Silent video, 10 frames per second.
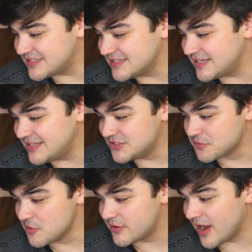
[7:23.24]
listen to these
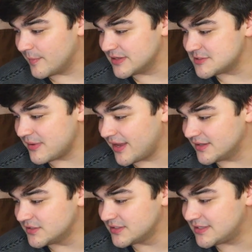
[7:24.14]
rude comments,
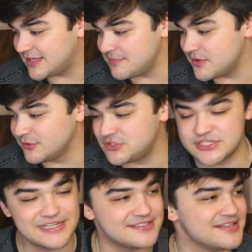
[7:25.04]
man. Keep those
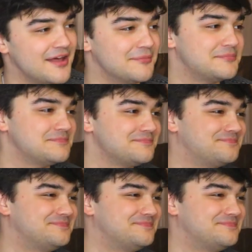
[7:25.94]
chins up.